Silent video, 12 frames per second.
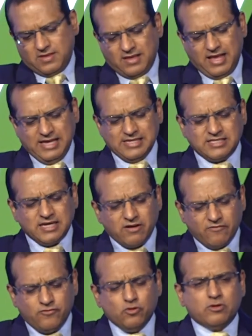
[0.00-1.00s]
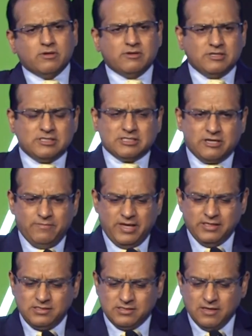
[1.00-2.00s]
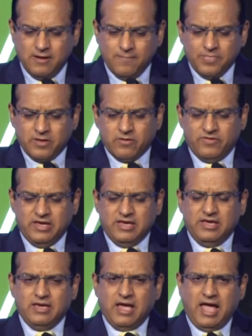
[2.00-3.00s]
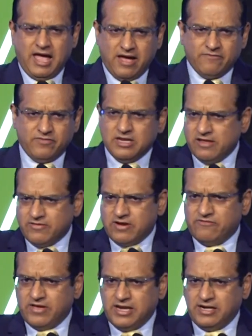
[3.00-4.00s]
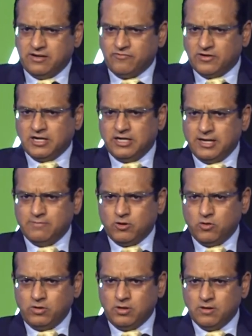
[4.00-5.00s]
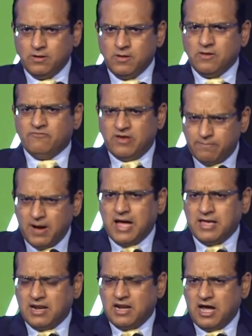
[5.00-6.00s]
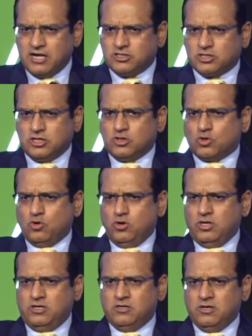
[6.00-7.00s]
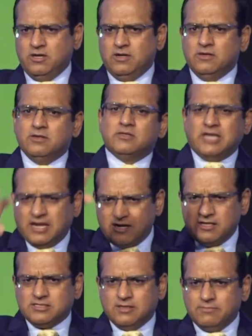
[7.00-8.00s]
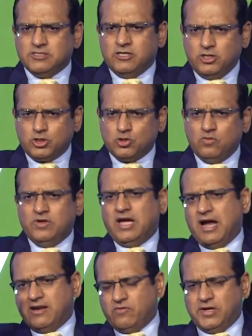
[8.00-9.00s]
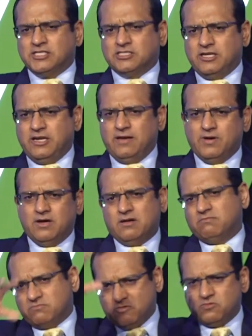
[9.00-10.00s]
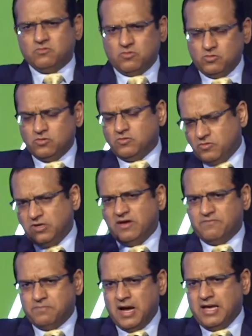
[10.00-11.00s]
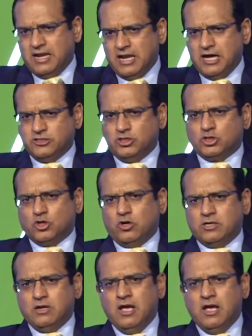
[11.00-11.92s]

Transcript: as I said, a few risks remains. We have, we live in a very difficult neighborhood. We are by and large controlled. Terrorism is an issue. We had a Western neighbor who we have by and large ensured